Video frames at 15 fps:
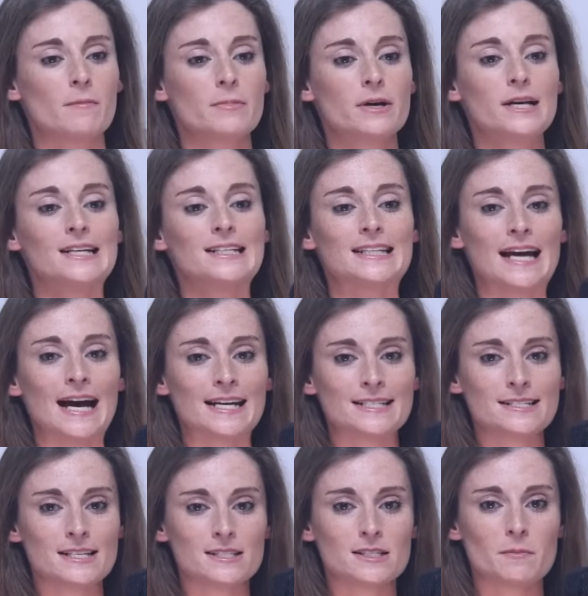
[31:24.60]
up the
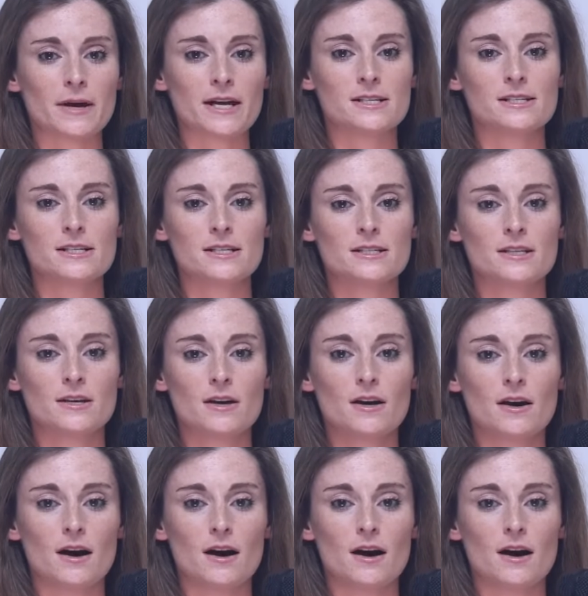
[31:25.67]
anticipated